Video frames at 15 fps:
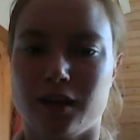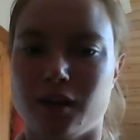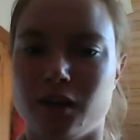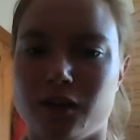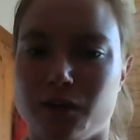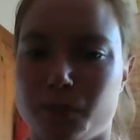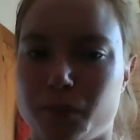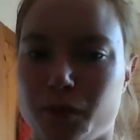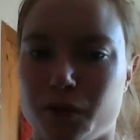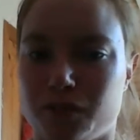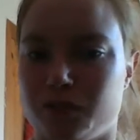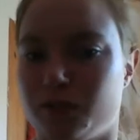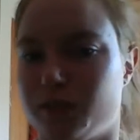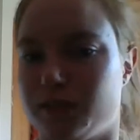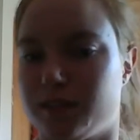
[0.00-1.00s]
in all the
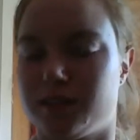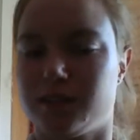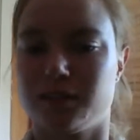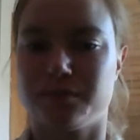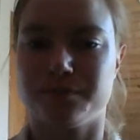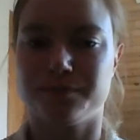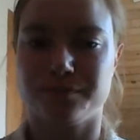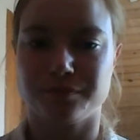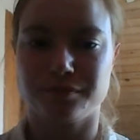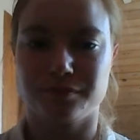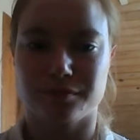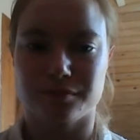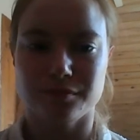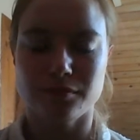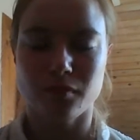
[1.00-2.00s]
postures.
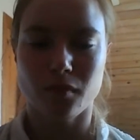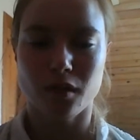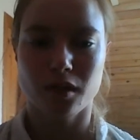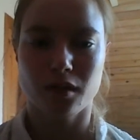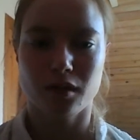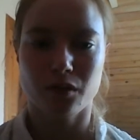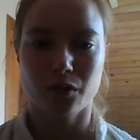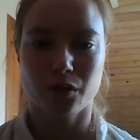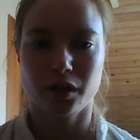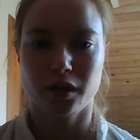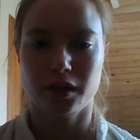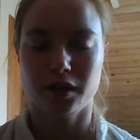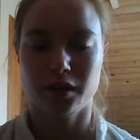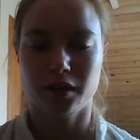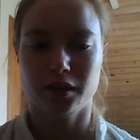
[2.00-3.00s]

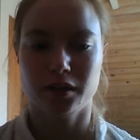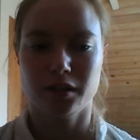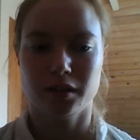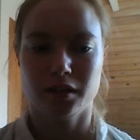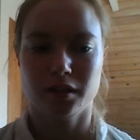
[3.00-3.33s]
Okay,